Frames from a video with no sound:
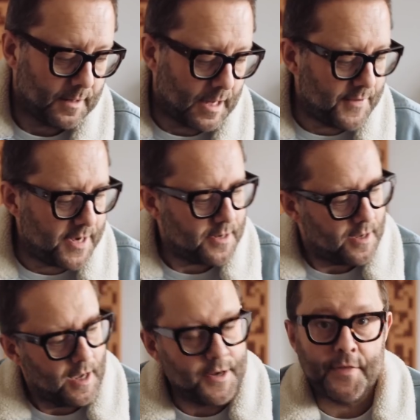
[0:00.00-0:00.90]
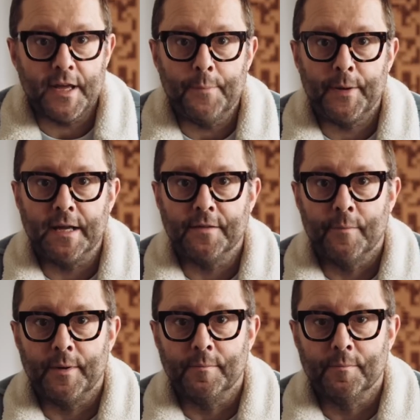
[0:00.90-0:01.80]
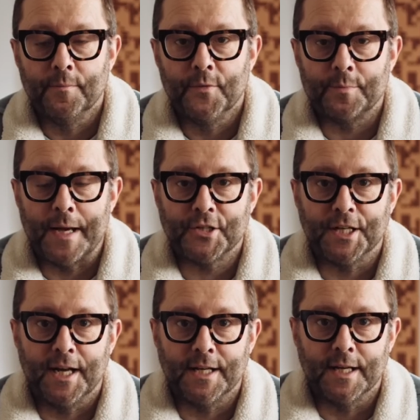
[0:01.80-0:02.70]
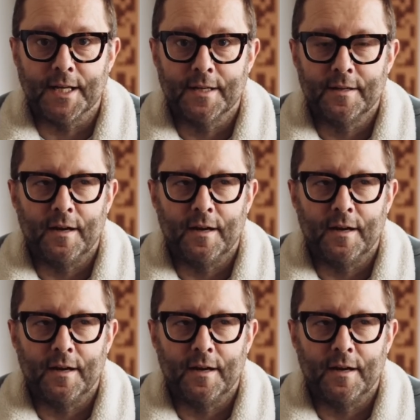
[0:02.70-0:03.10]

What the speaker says: And then another EP that I've been smashing lately,